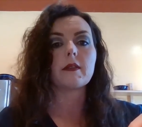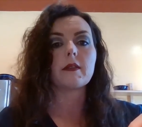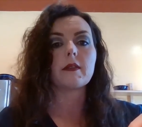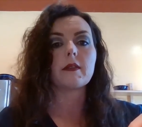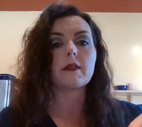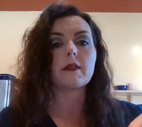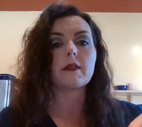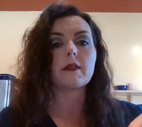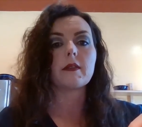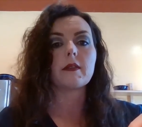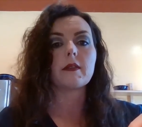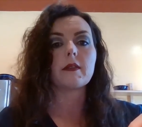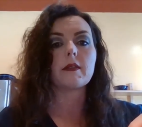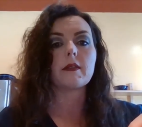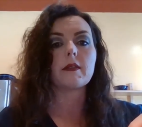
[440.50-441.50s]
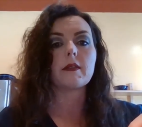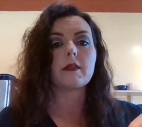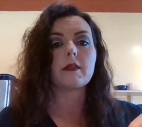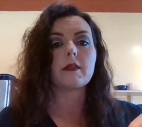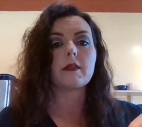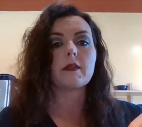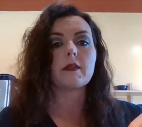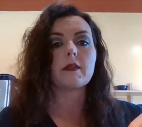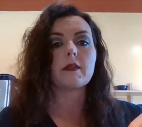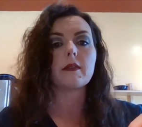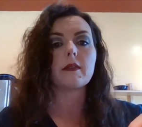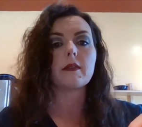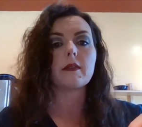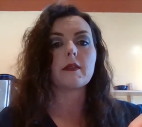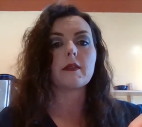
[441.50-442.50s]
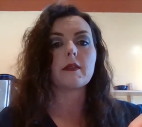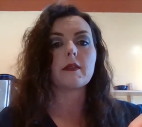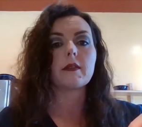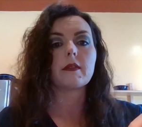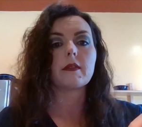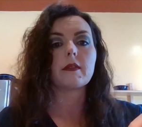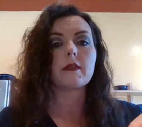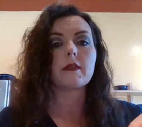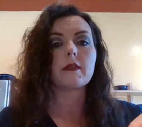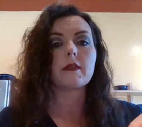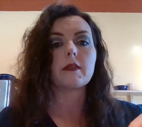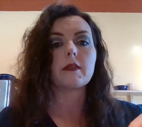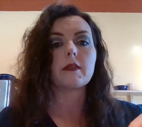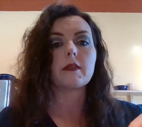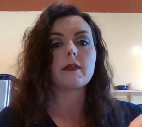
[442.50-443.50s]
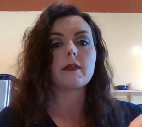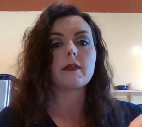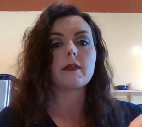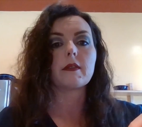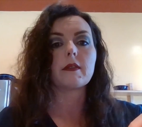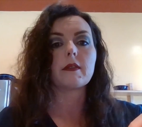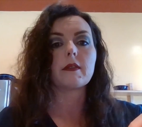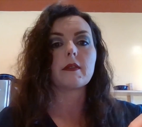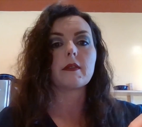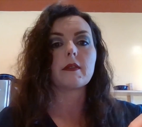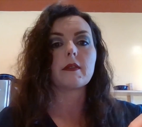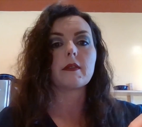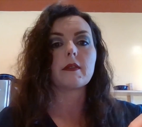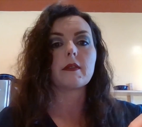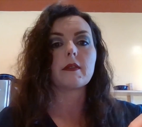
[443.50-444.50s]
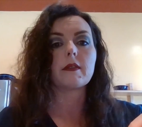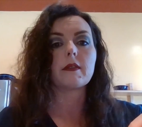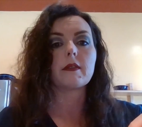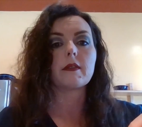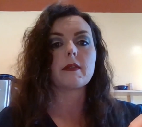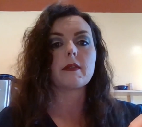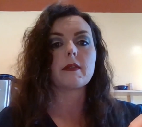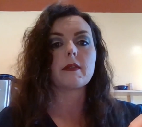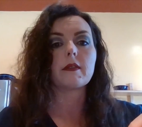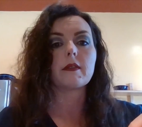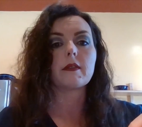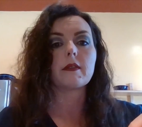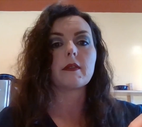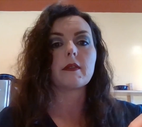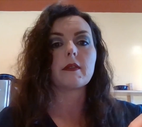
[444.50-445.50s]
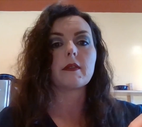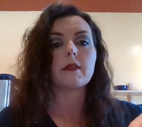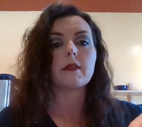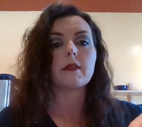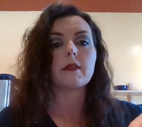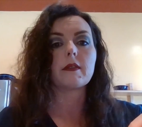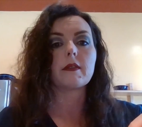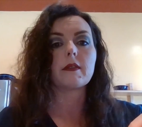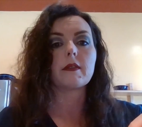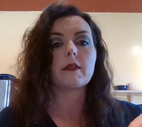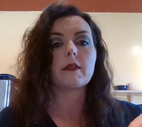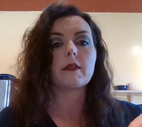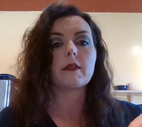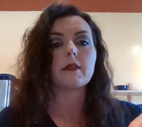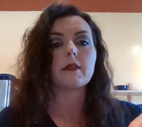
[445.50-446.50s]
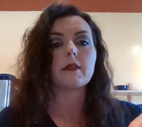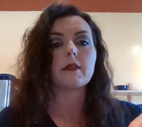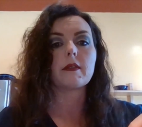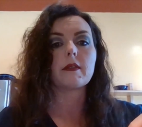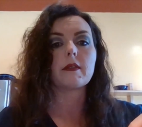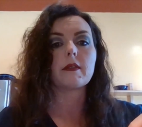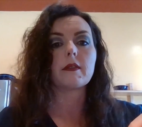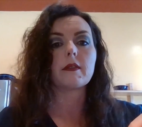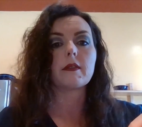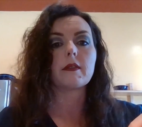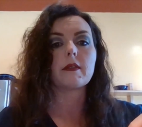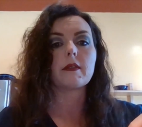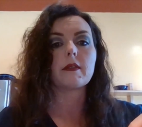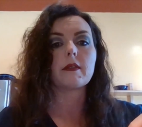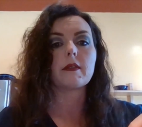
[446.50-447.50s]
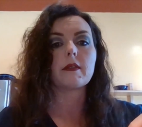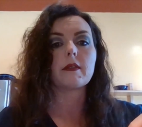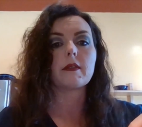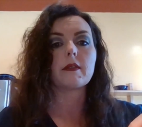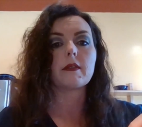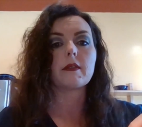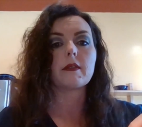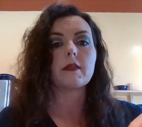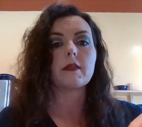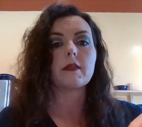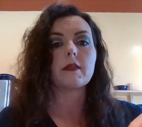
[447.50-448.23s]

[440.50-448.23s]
No one is speaking in this clip.